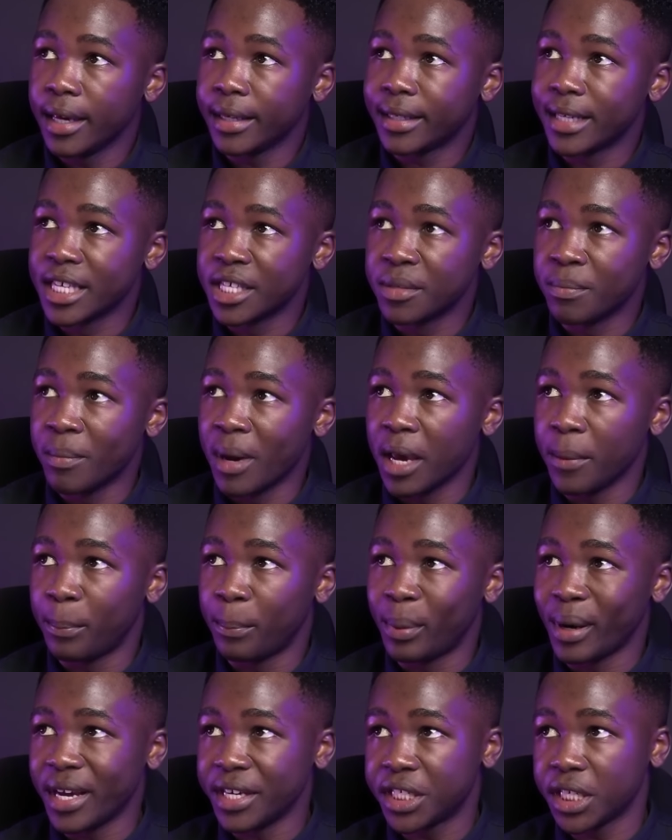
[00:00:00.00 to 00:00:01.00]
it is my
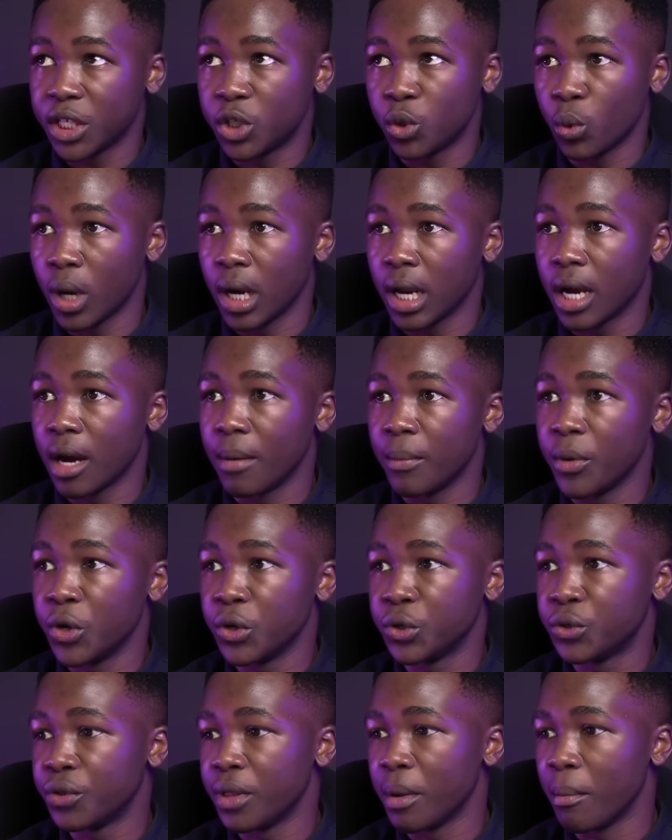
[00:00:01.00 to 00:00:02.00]
pleasure to welcome
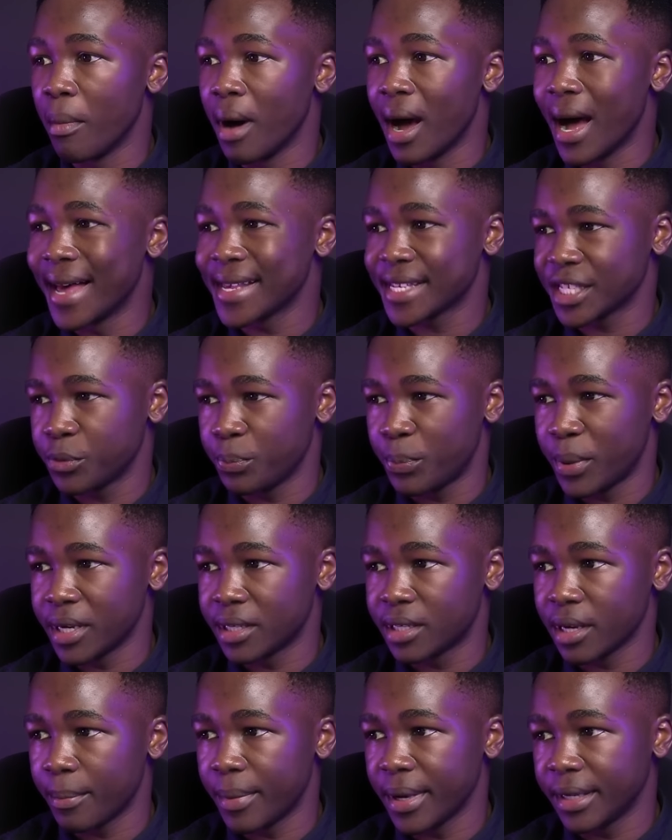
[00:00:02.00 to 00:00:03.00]
you to the Must
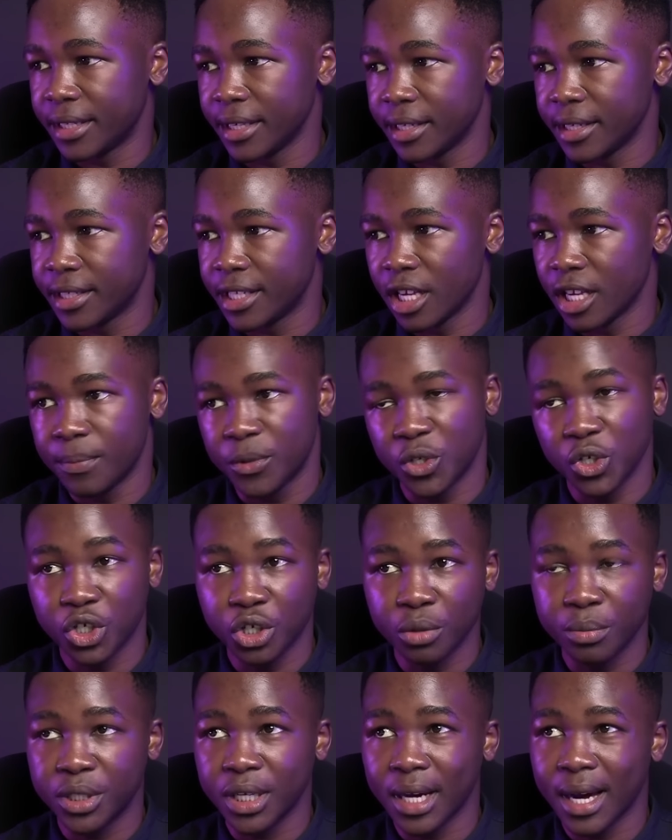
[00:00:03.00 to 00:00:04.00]
Better Betting Tips
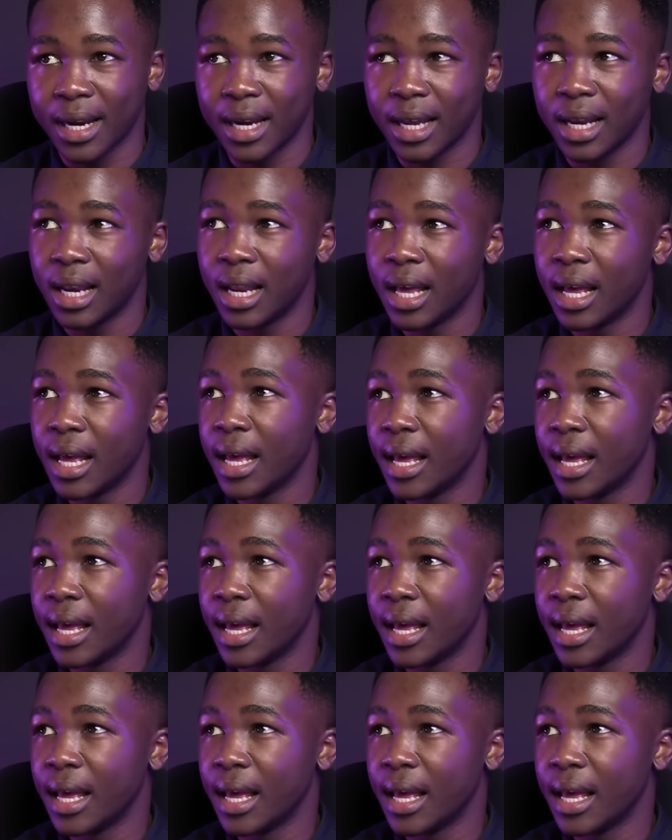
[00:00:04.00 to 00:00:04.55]
YouTube channel.